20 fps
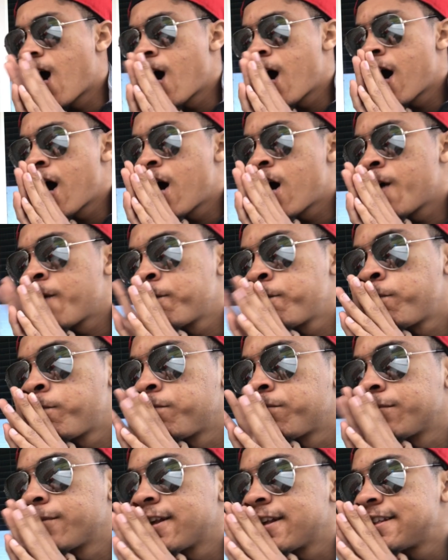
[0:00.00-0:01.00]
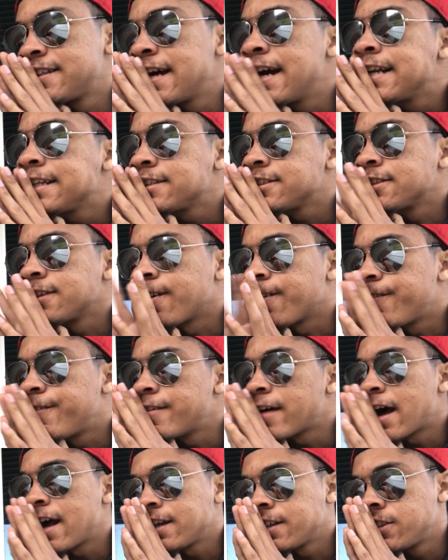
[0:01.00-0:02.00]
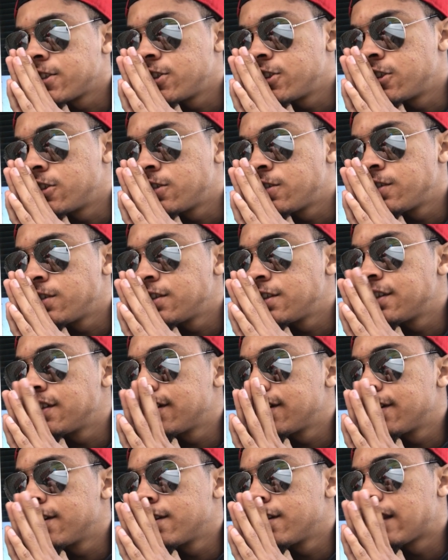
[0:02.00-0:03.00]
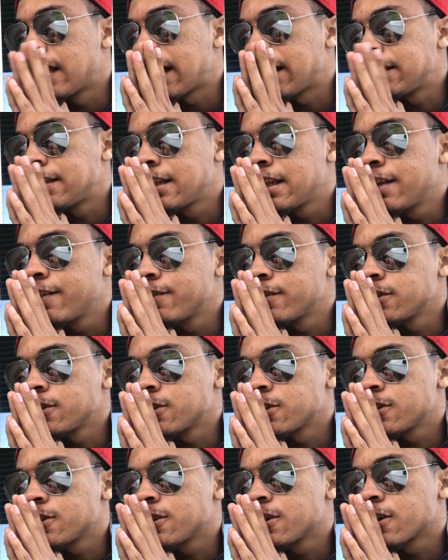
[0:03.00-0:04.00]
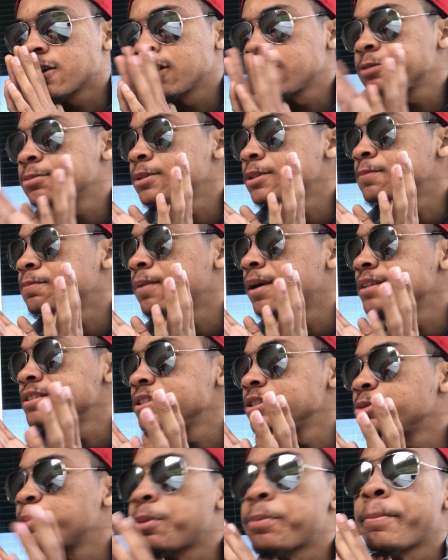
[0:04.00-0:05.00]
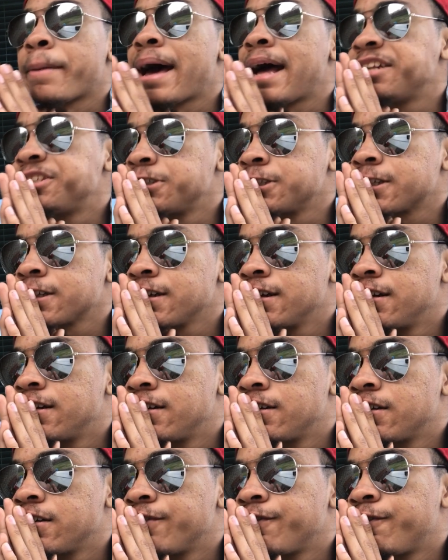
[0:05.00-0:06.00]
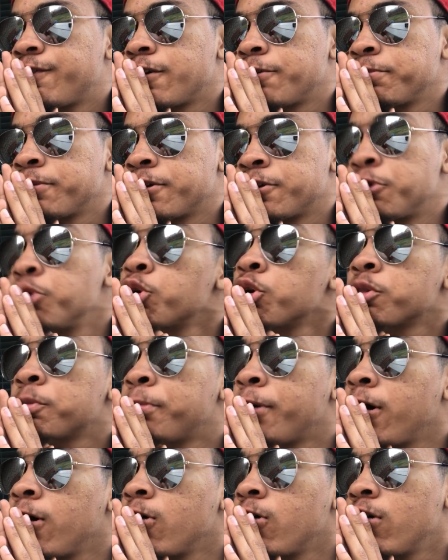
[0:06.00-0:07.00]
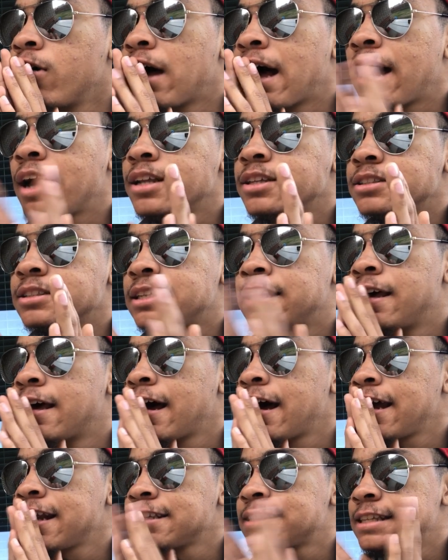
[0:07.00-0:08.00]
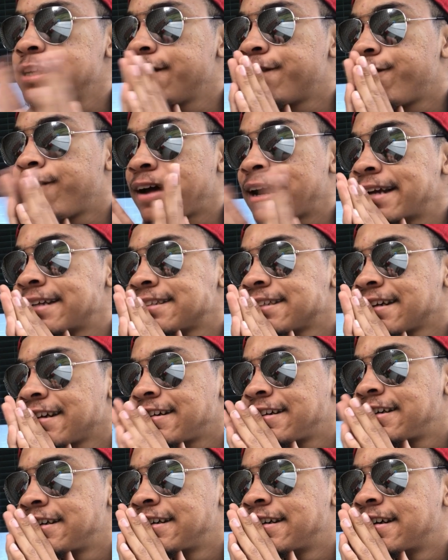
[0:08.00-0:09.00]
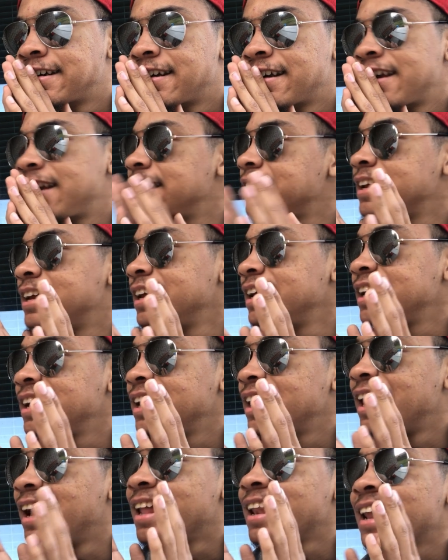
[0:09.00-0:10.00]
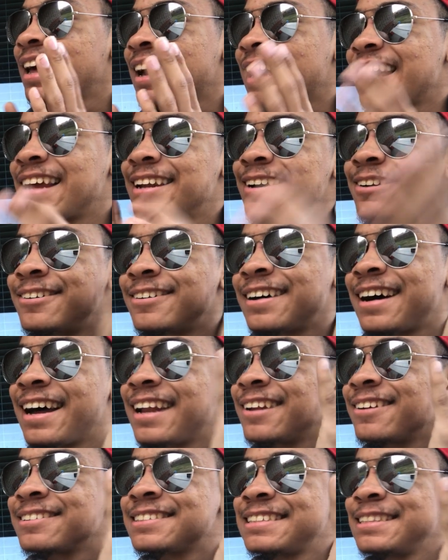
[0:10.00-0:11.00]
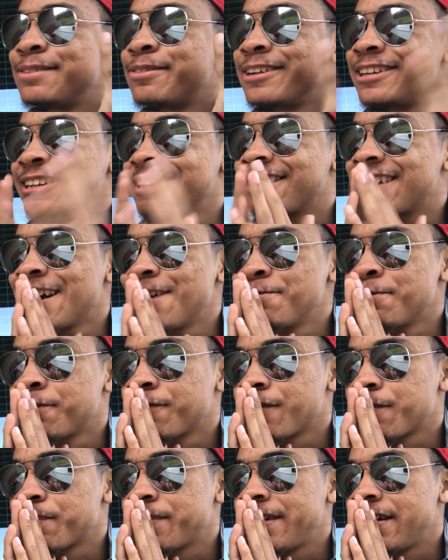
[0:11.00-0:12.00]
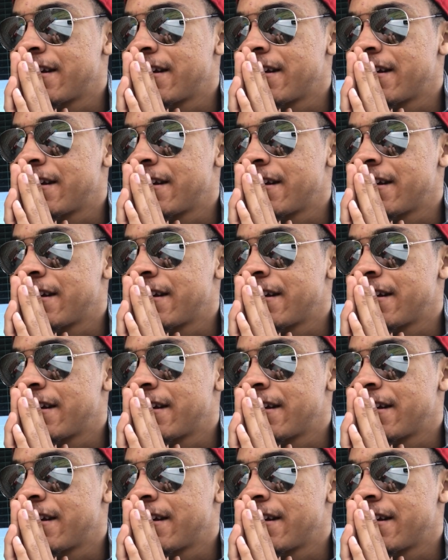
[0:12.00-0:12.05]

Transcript: Um, Santa's a fat dude that delivers Christmas presents with magic from the North Pole. How does, how does he fight? He, like I don't I don't see where you're coming from